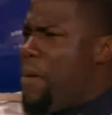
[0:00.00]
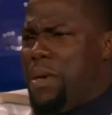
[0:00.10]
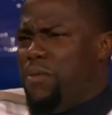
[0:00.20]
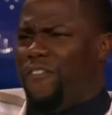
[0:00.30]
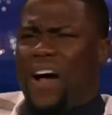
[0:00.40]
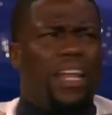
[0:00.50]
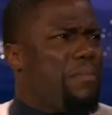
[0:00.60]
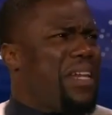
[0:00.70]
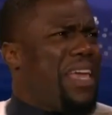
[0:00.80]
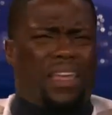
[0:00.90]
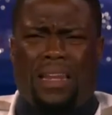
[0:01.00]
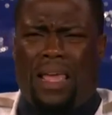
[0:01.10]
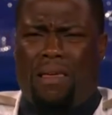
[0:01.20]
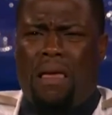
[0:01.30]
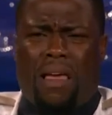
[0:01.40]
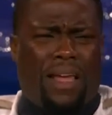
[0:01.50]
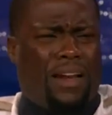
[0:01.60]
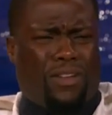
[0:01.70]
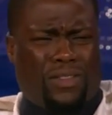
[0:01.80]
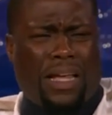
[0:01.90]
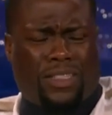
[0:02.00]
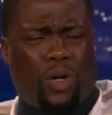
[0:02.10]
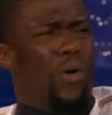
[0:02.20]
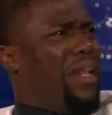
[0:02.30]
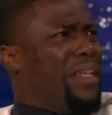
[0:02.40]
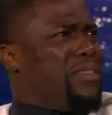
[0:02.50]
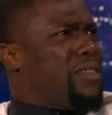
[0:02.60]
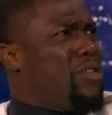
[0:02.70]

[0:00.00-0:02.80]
People find them in their like toilets.